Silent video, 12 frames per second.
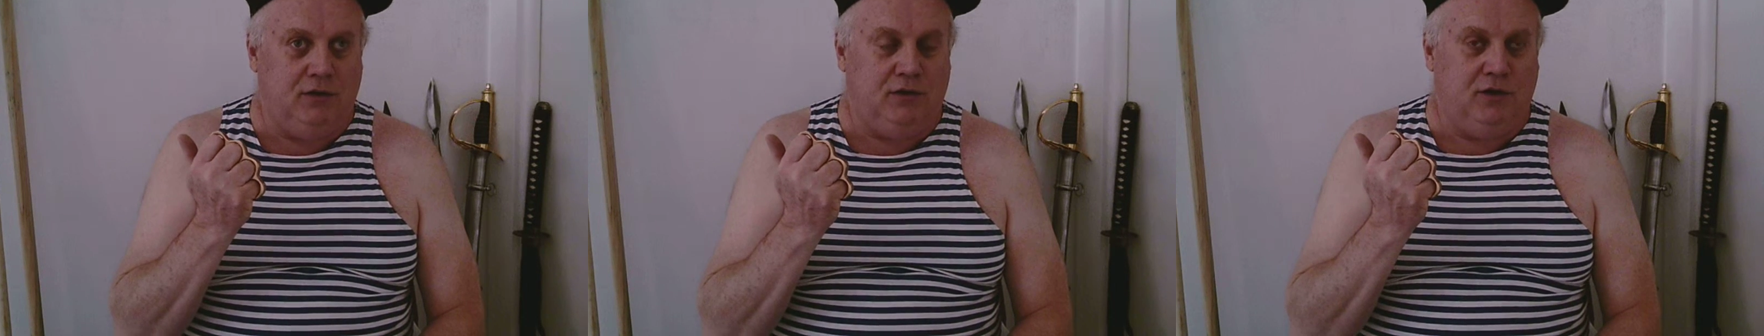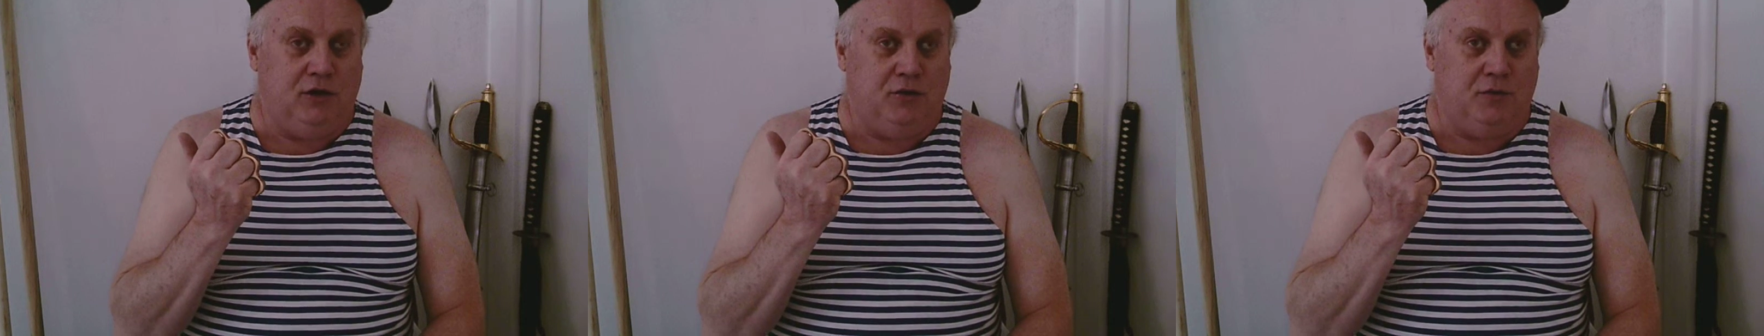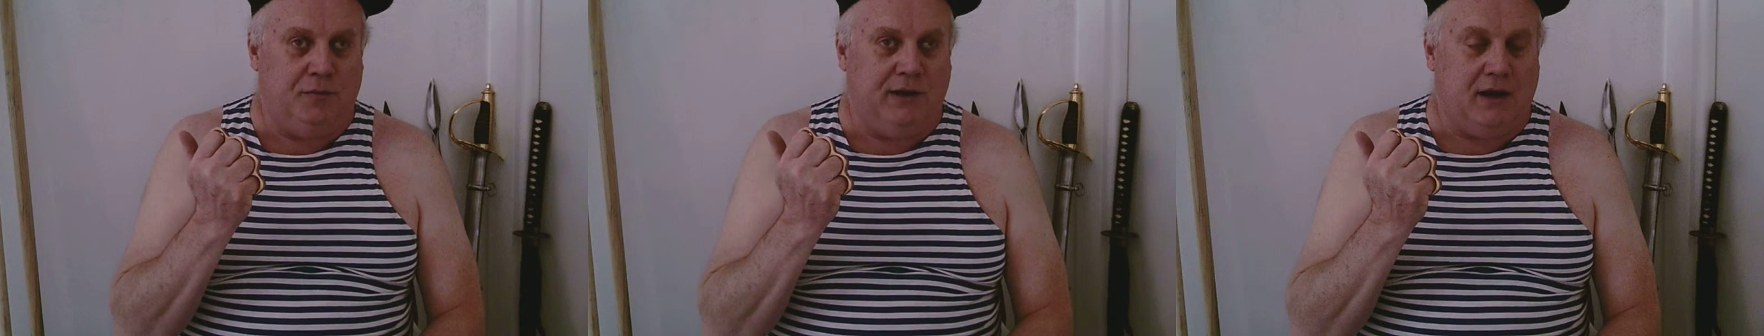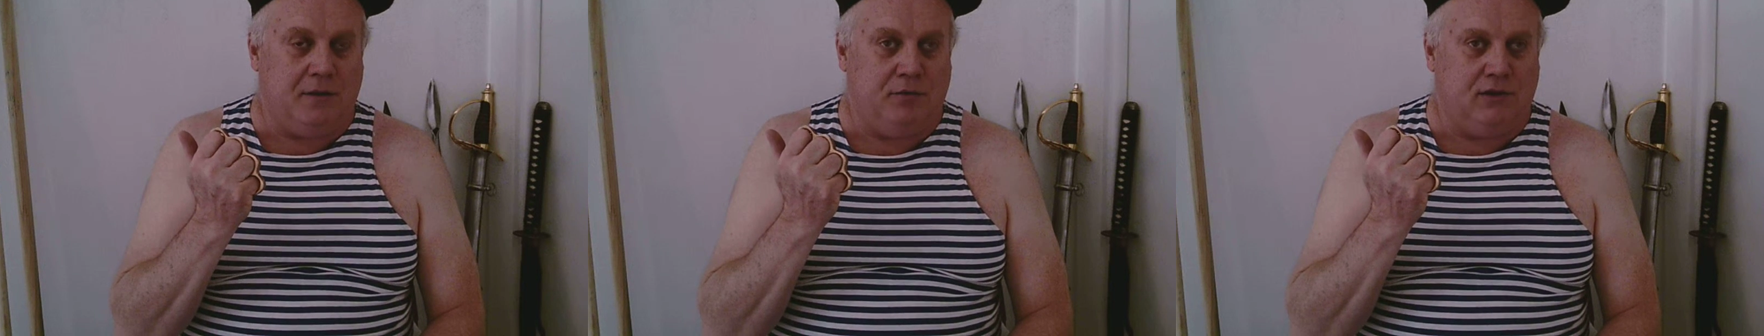
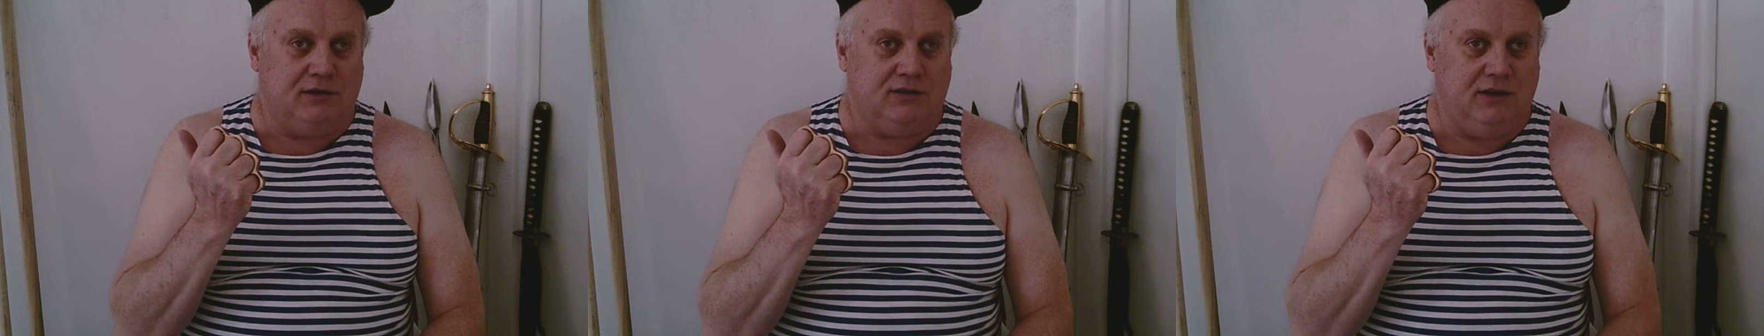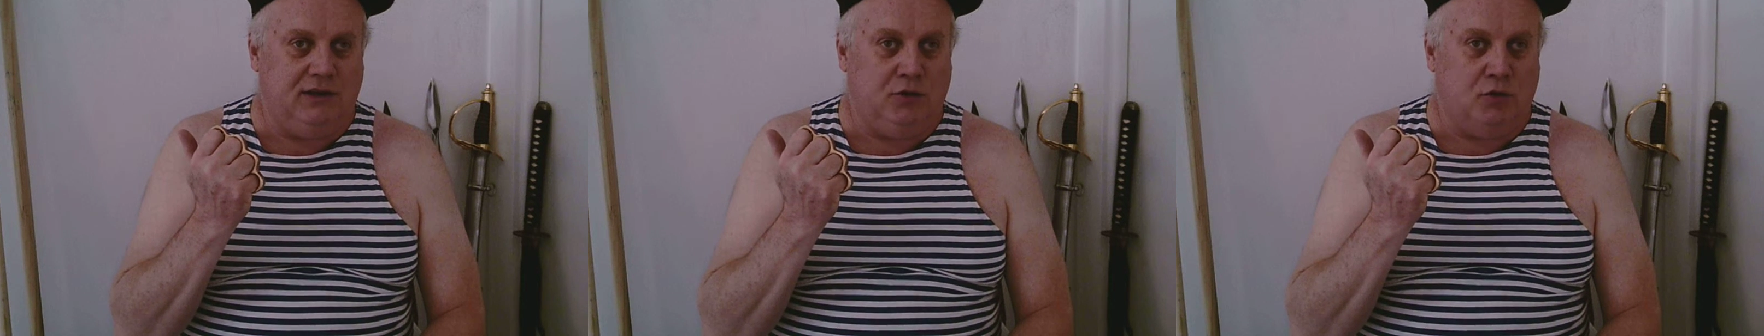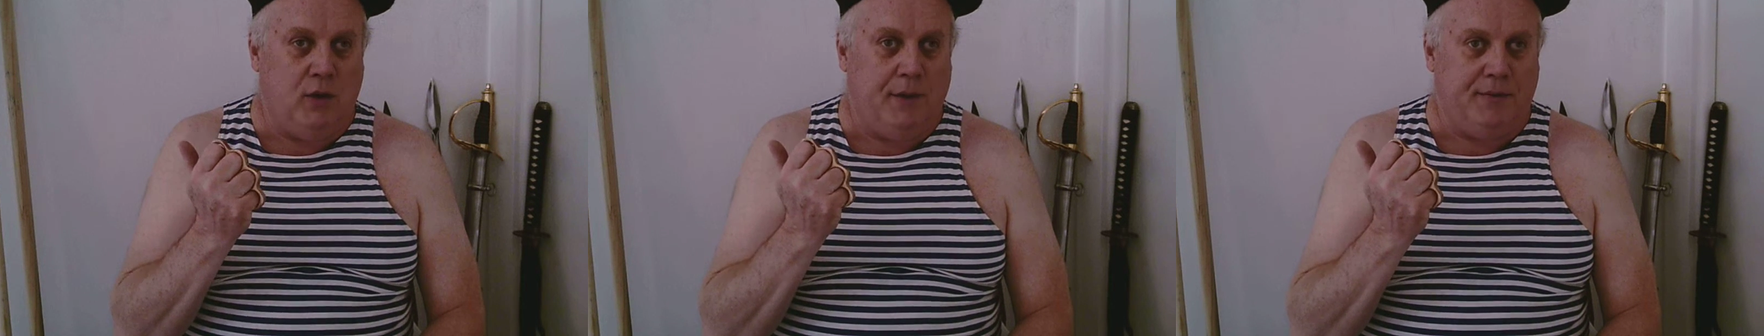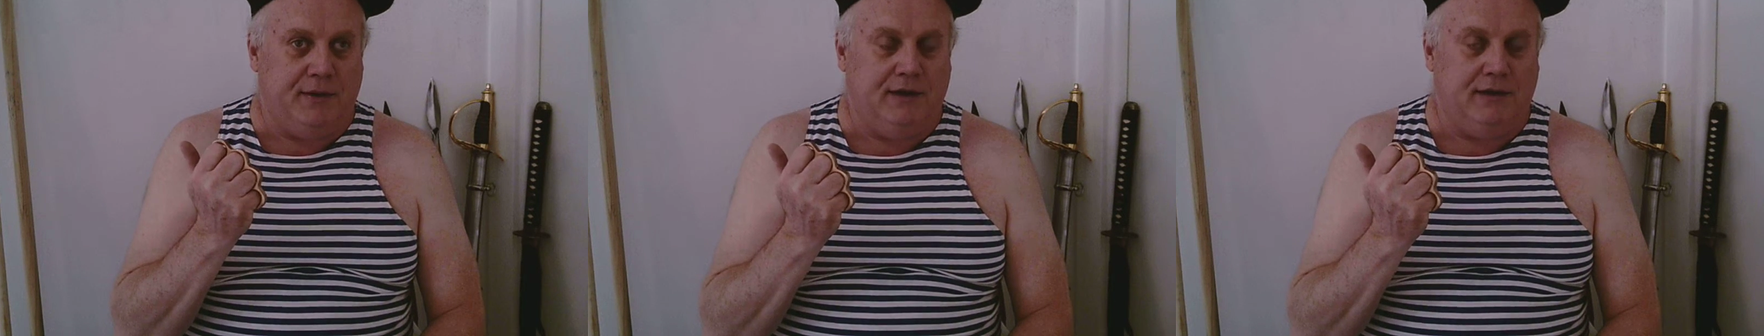you'll be out of bullets in your
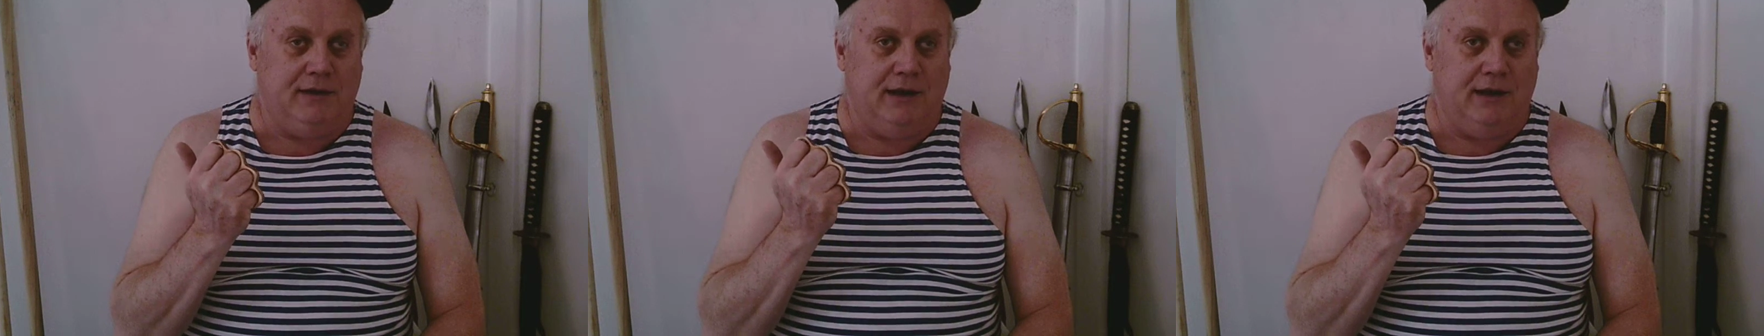weapon,